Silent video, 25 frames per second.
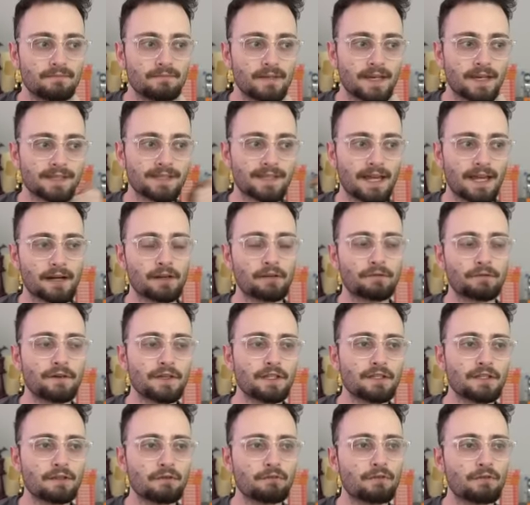and
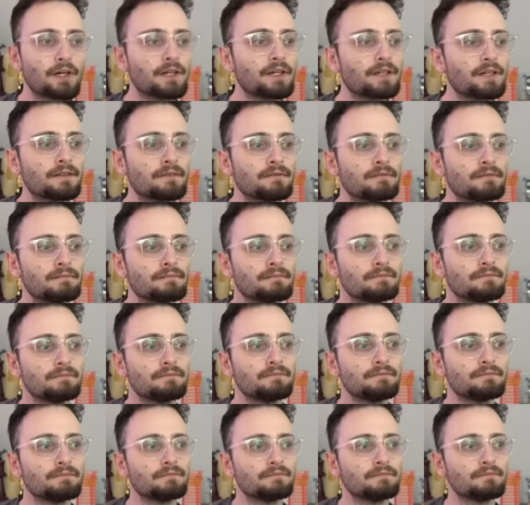sacrifice the rook
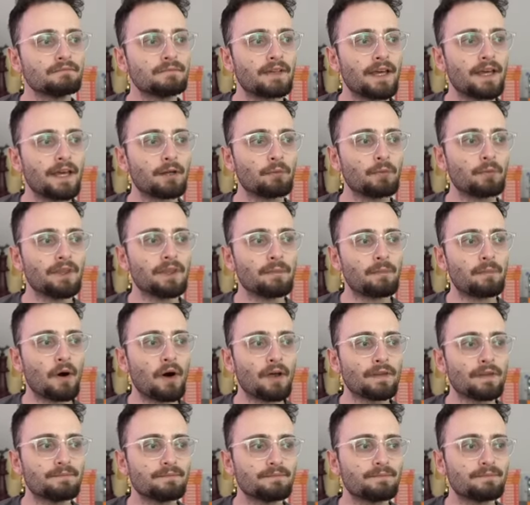and win the
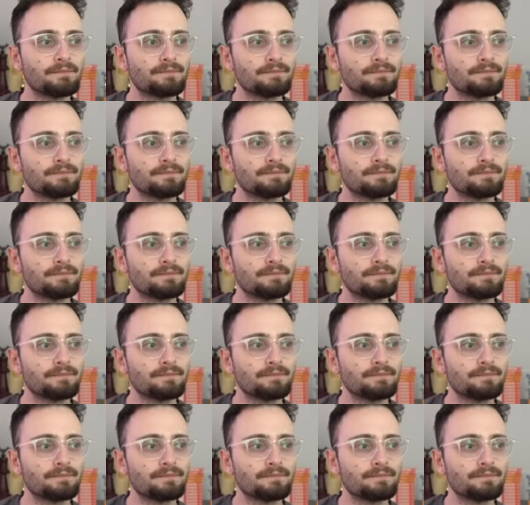pawn.